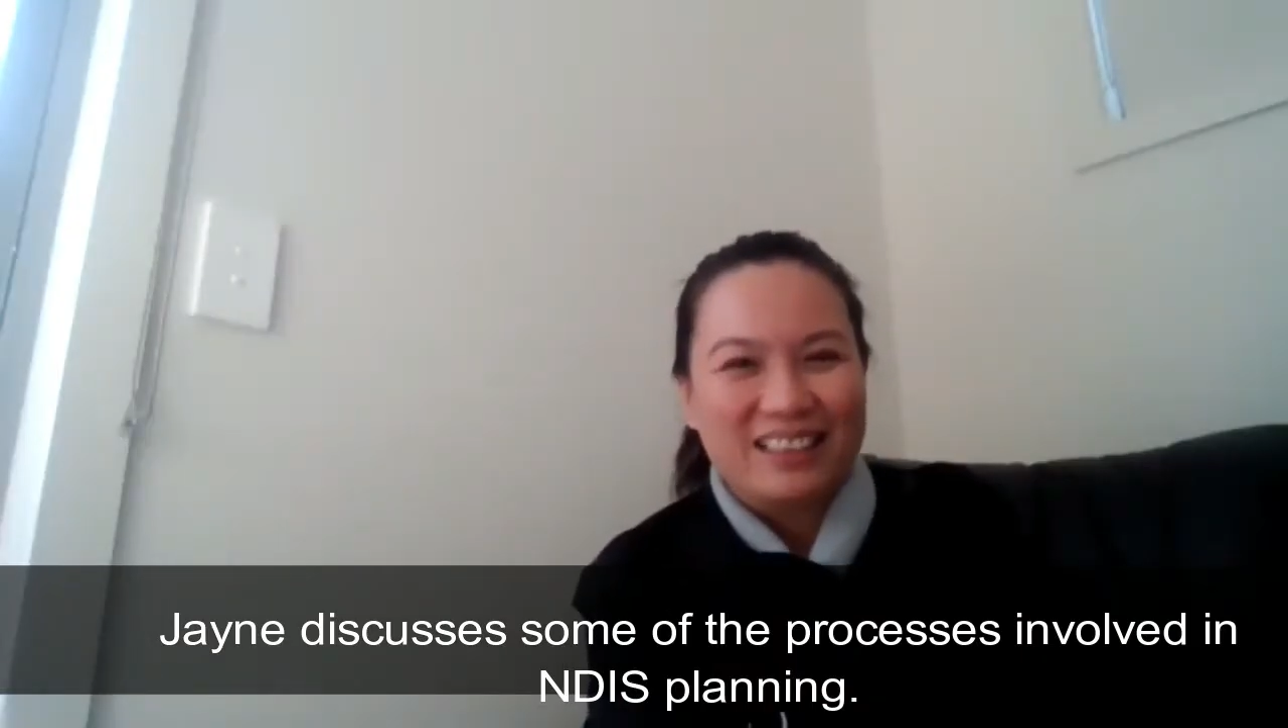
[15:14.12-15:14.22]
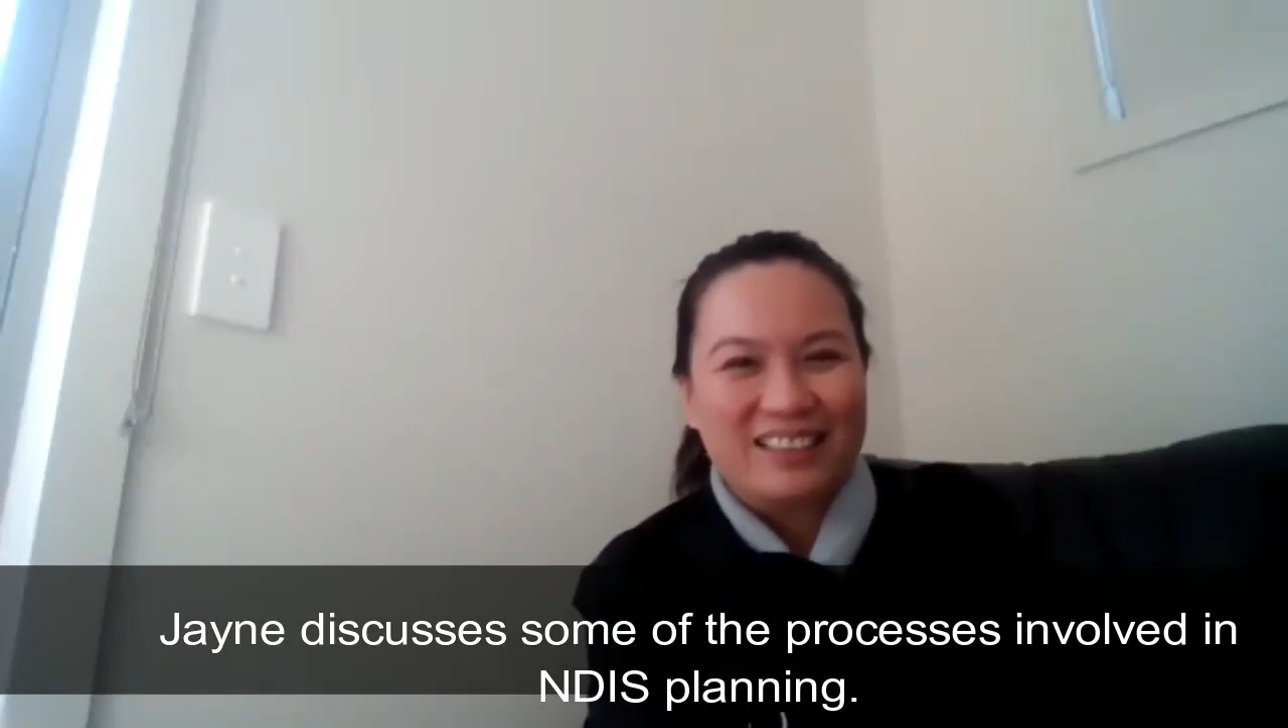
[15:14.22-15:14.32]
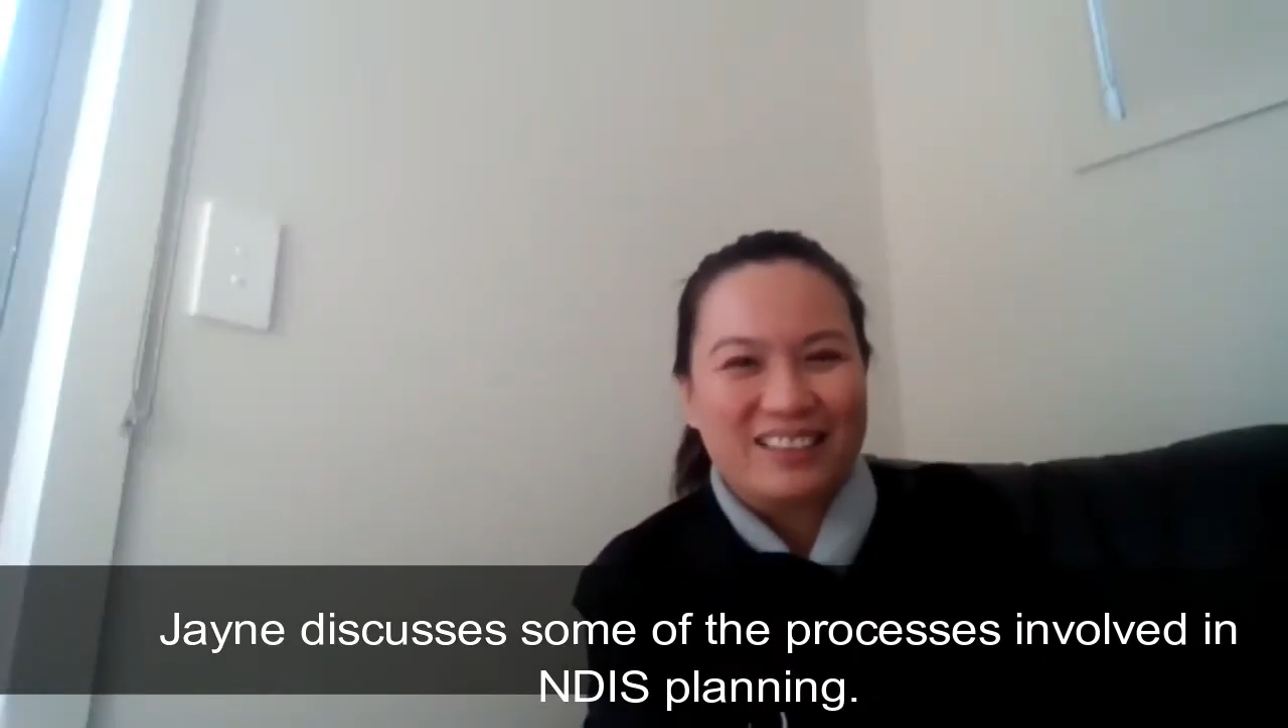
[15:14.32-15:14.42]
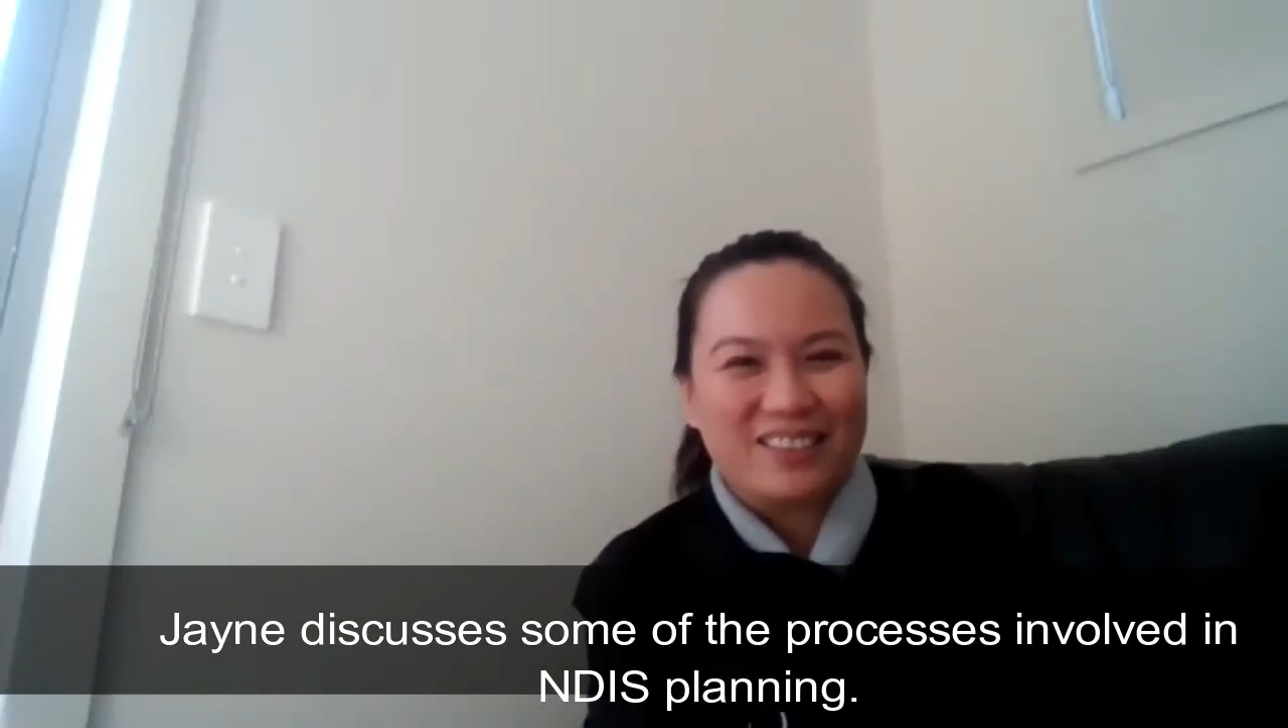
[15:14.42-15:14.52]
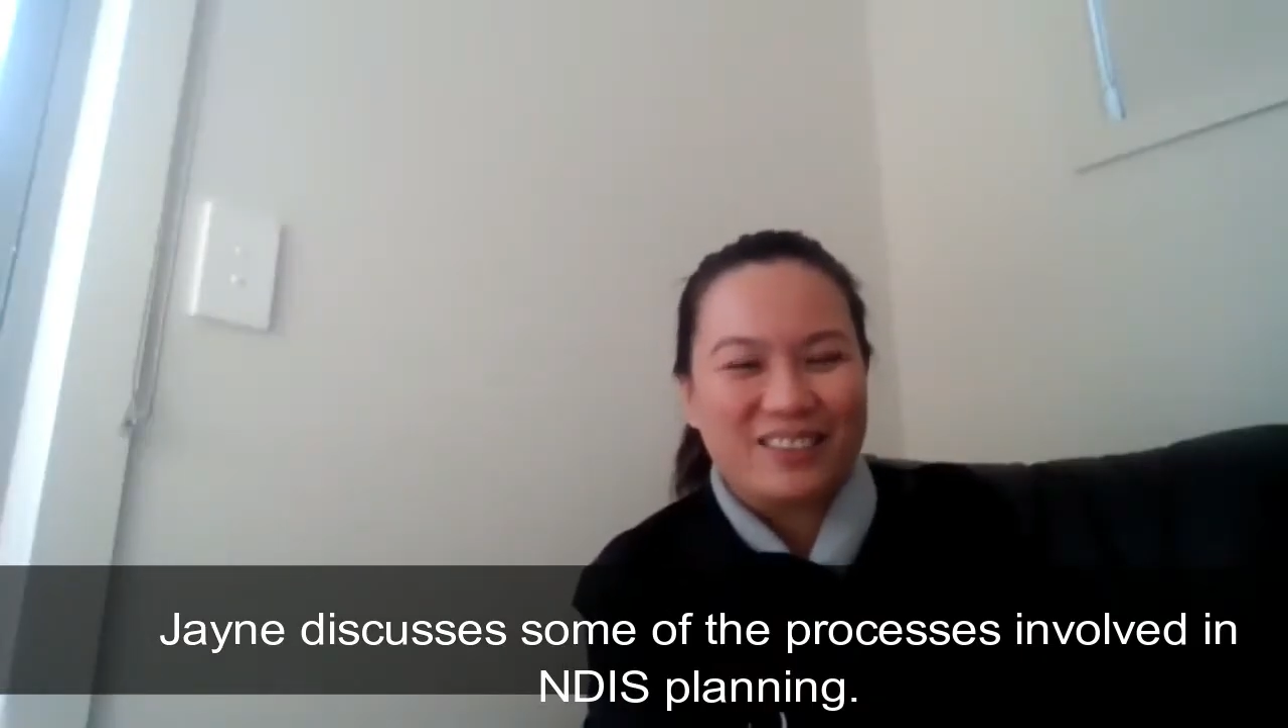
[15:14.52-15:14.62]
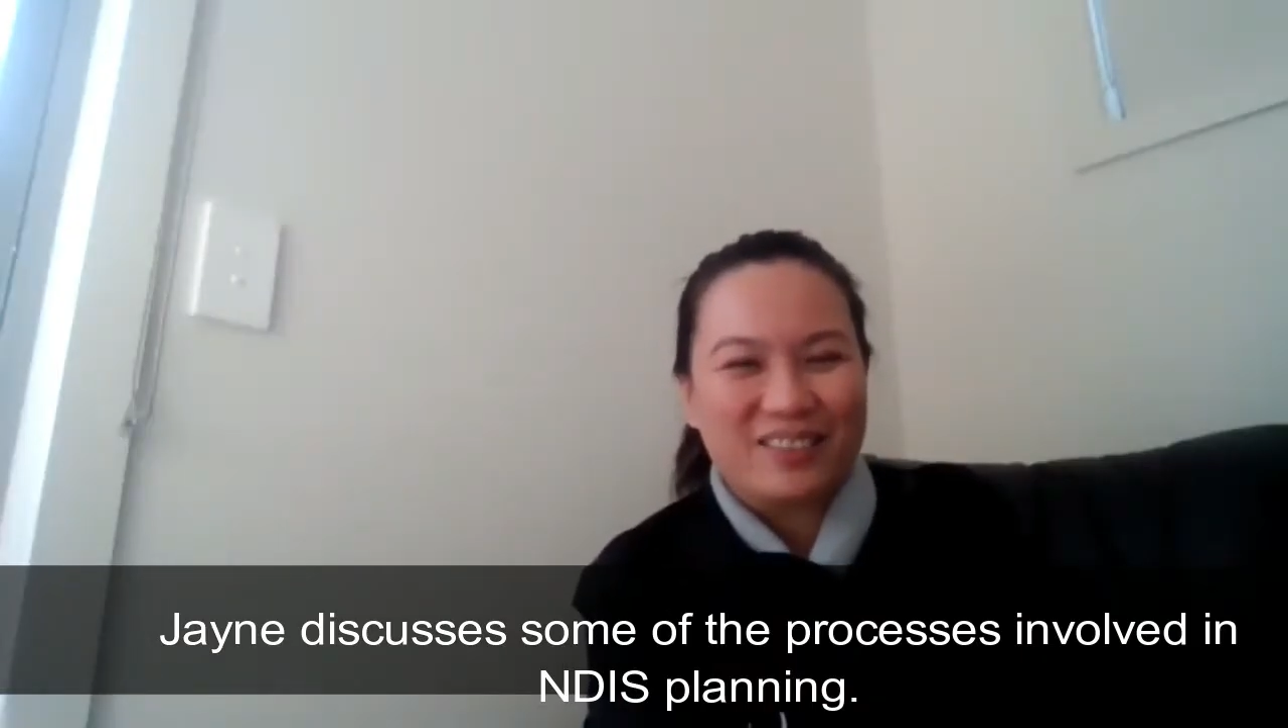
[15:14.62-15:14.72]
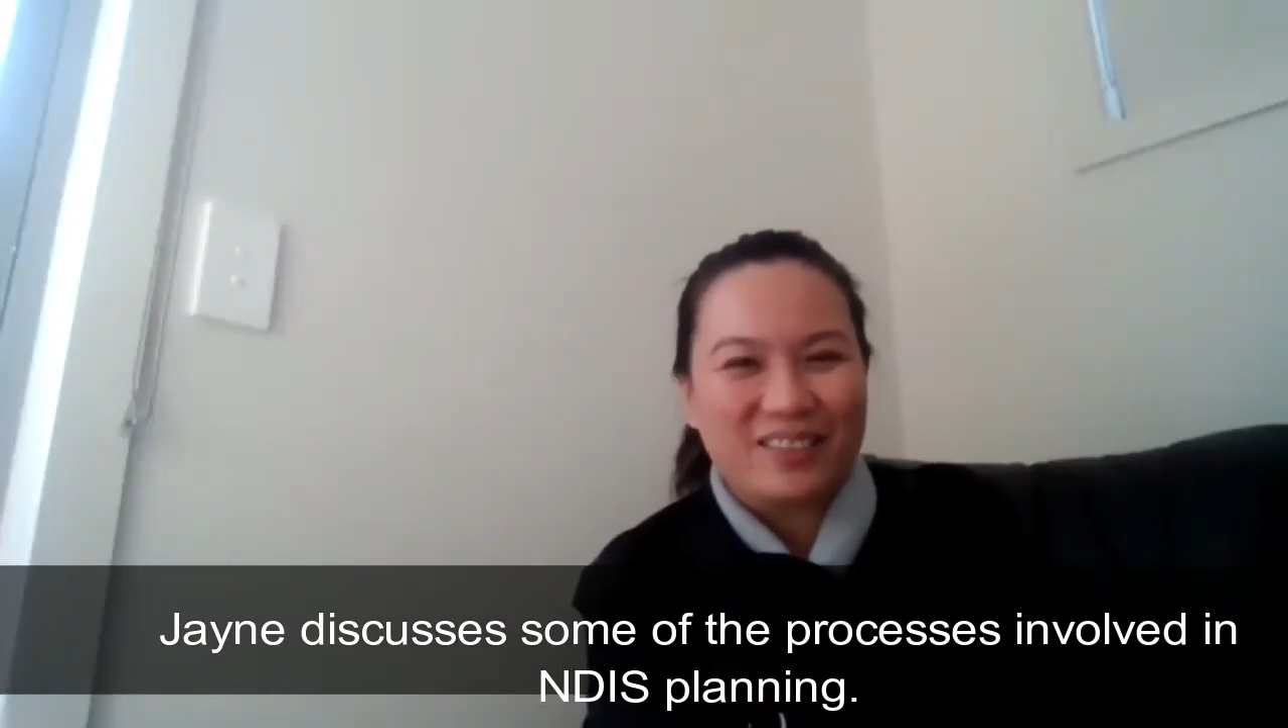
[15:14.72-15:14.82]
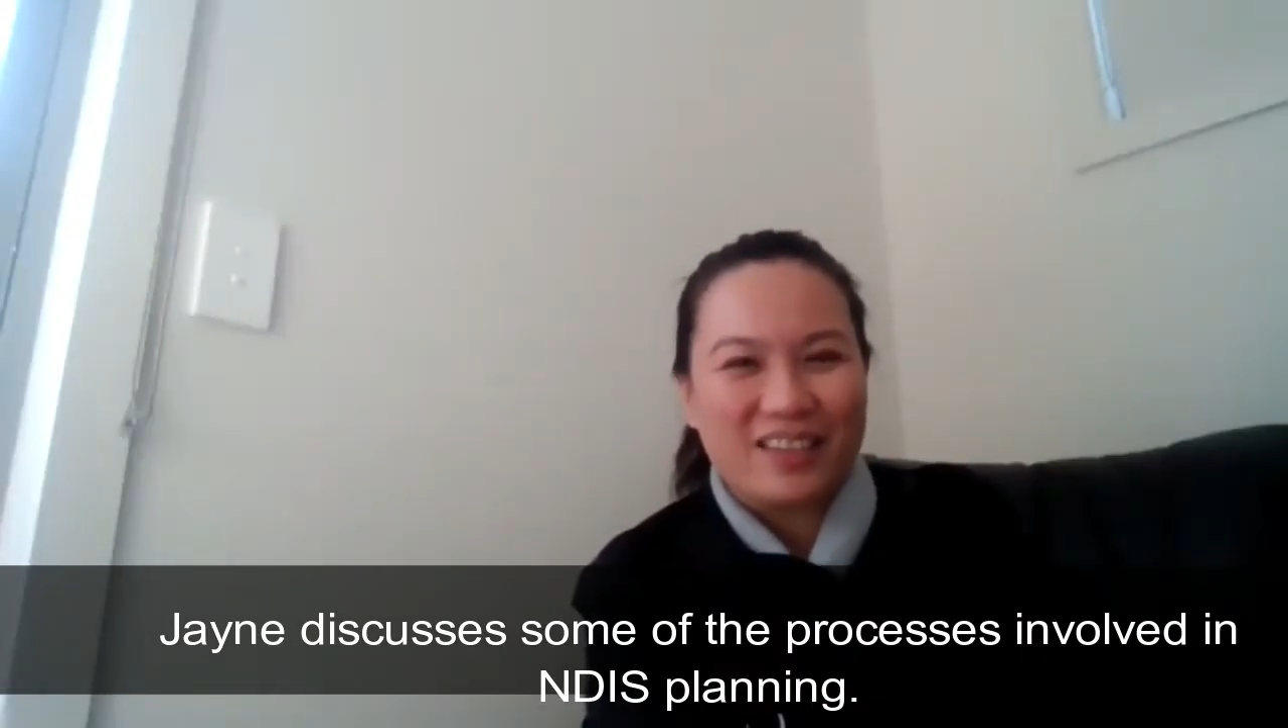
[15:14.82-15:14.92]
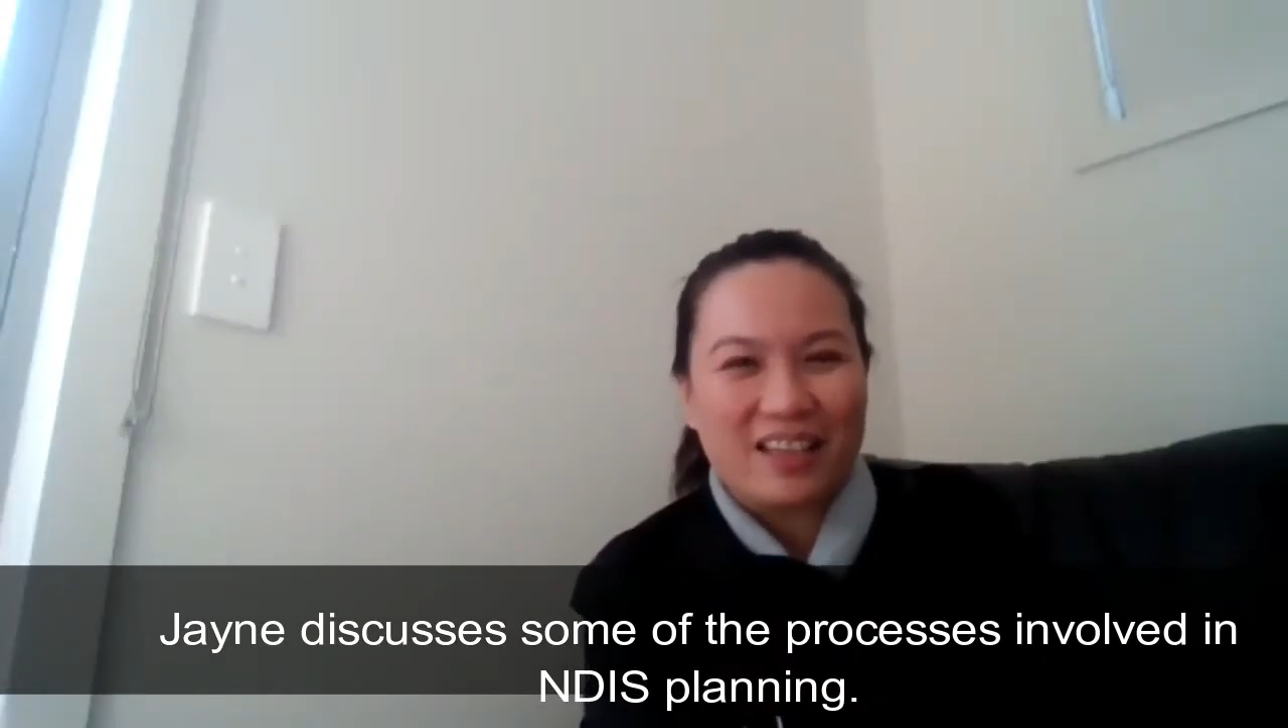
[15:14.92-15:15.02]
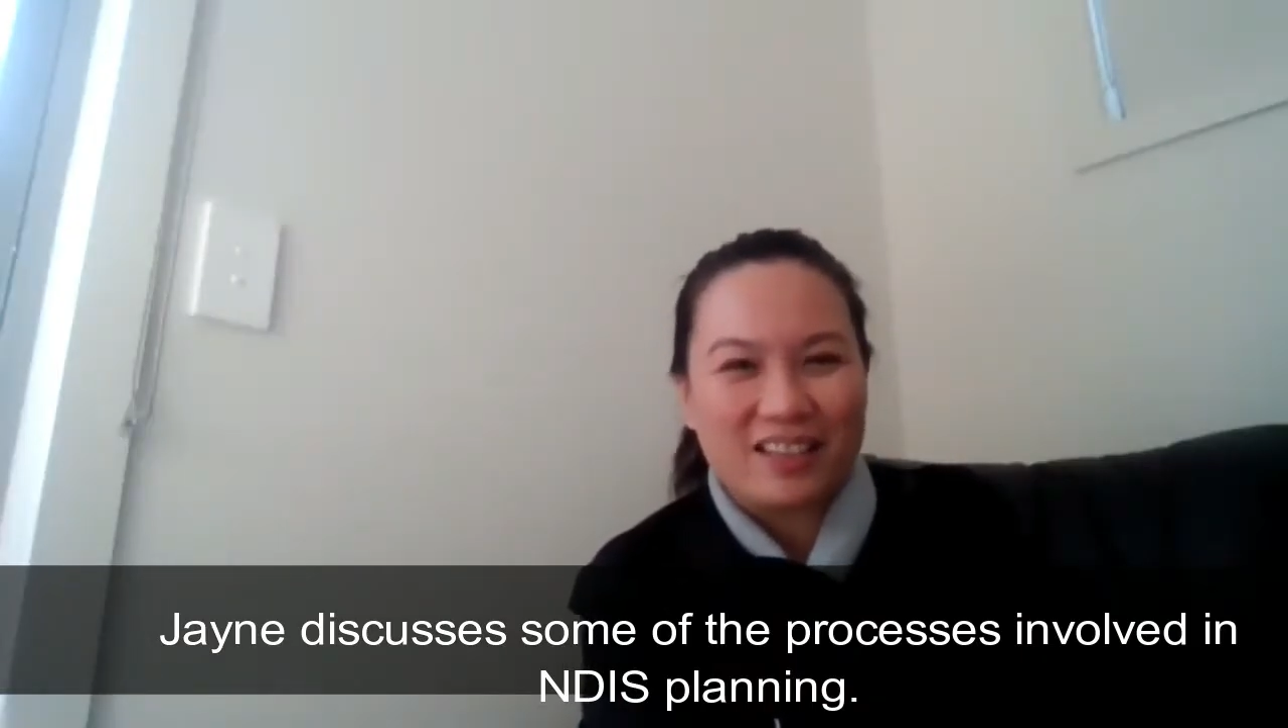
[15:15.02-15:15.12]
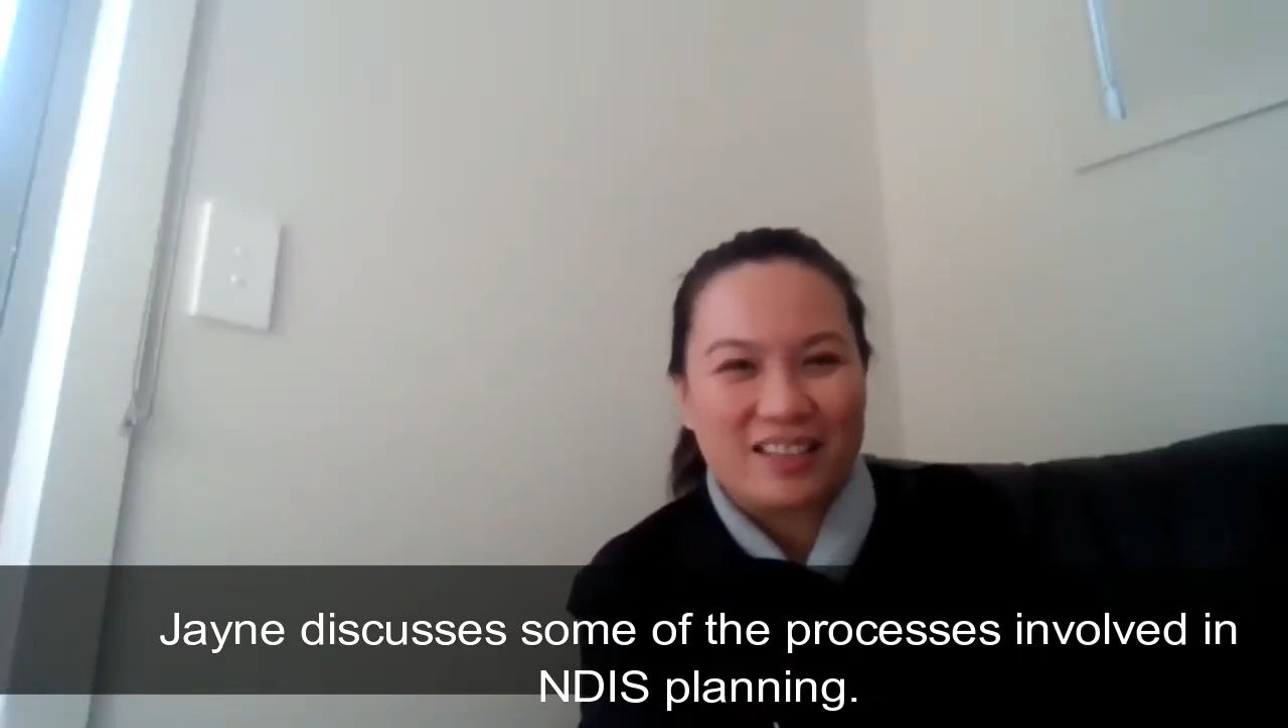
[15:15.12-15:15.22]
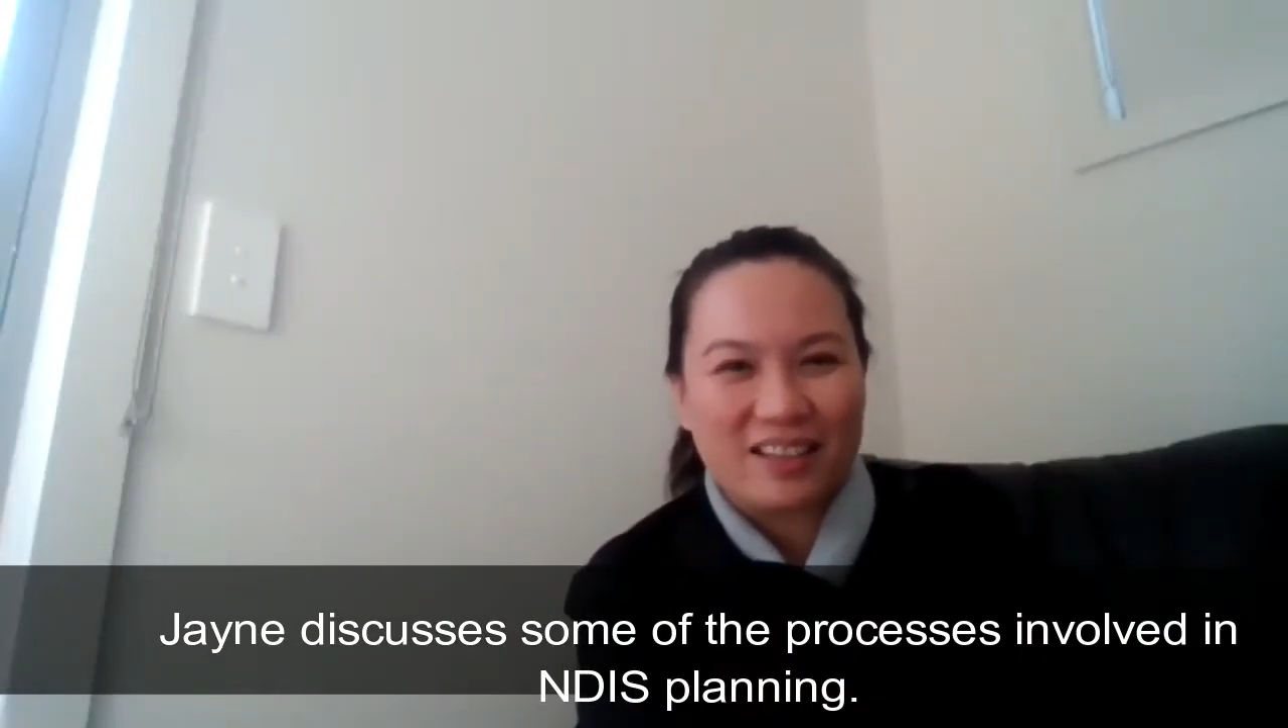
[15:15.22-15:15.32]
So that's